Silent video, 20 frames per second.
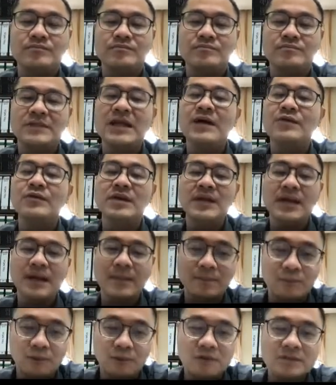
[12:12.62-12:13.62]
yeah, we can
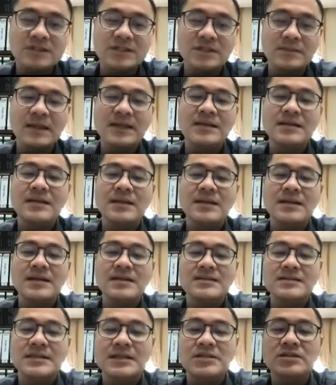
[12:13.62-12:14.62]
approximate
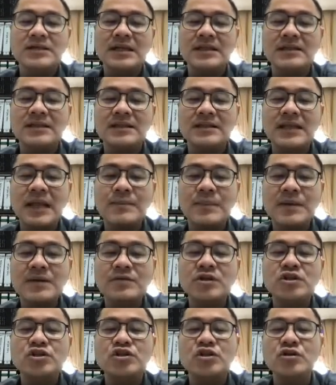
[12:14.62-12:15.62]
such that the damping
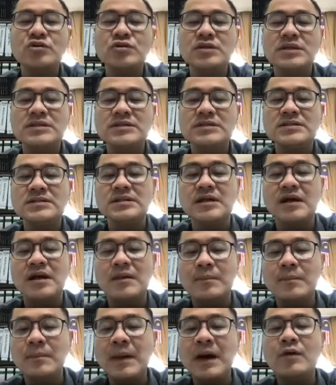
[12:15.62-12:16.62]
ratio is
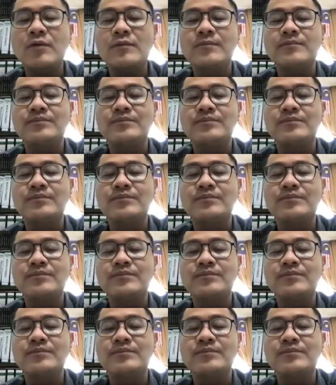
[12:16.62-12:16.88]
about